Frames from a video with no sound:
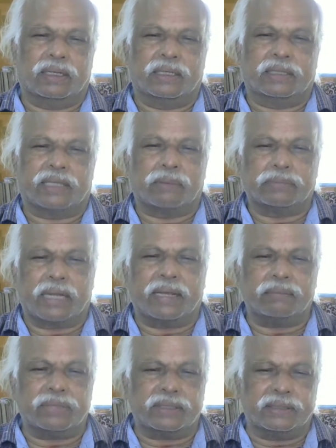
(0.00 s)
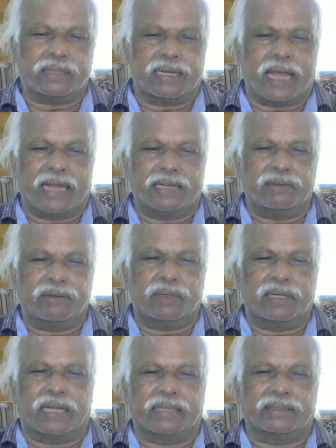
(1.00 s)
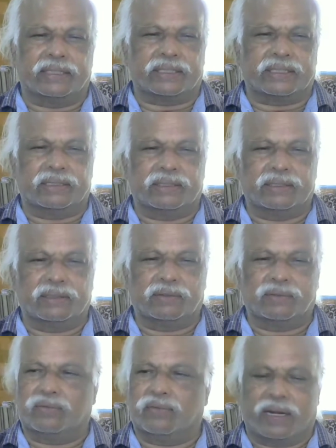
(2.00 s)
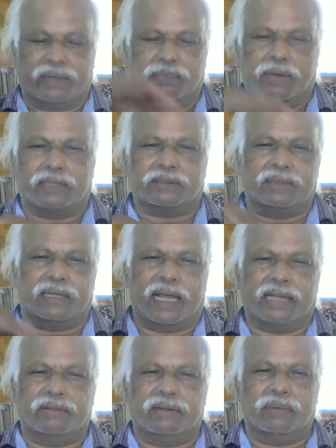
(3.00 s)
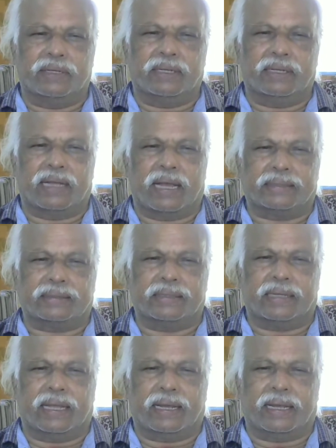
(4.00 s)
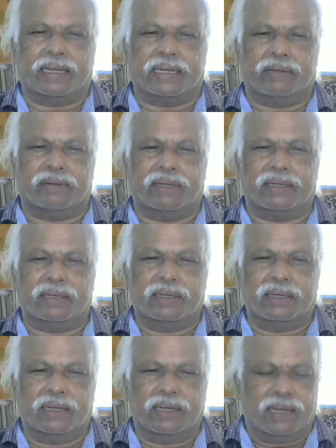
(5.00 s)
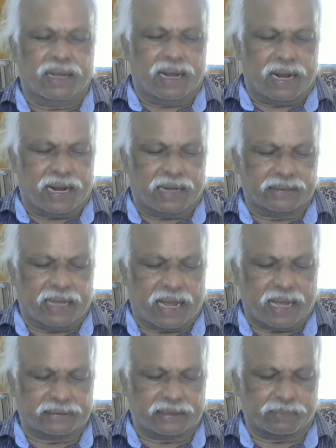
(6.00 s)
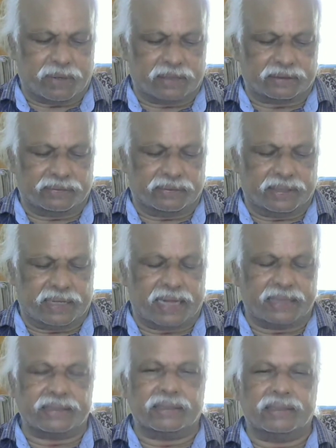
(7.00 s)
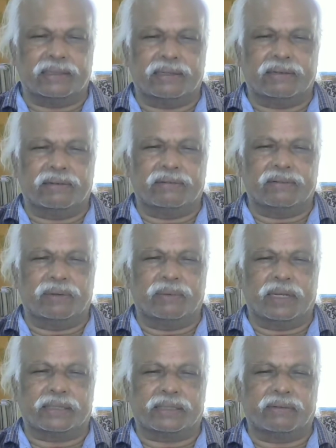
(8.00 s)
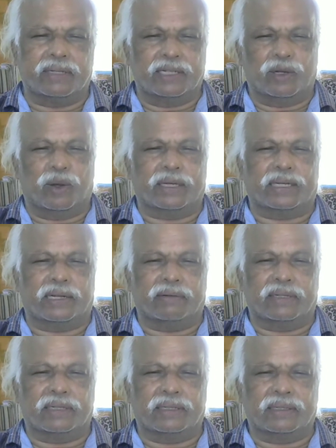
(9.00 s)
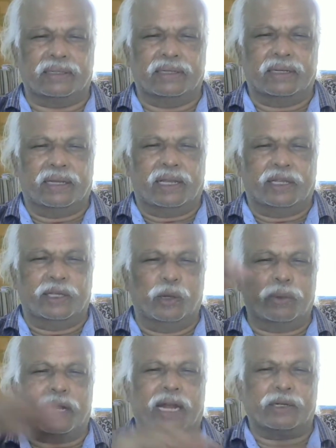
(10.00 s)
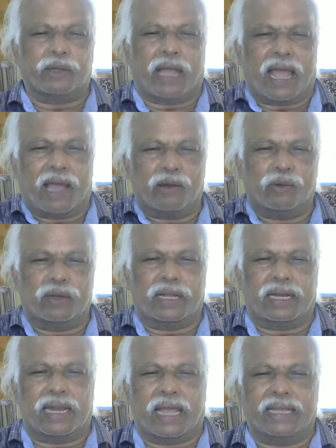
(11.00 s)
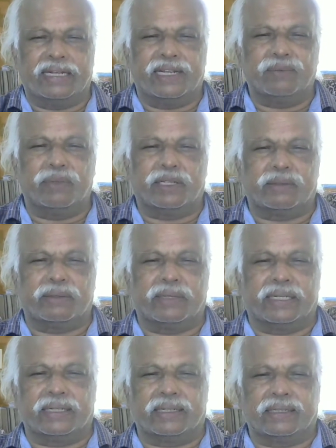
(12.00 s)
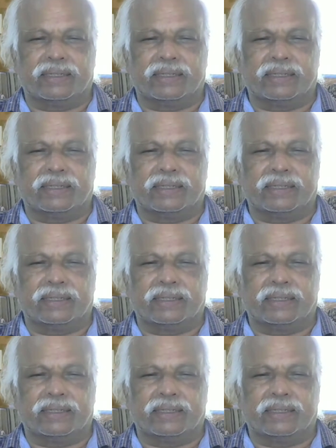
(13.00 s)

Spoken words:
Sometimes the land will be like this. One part of the land will be at a higher level and the other part of the land will be at a very lower level. You may have to have a line in between.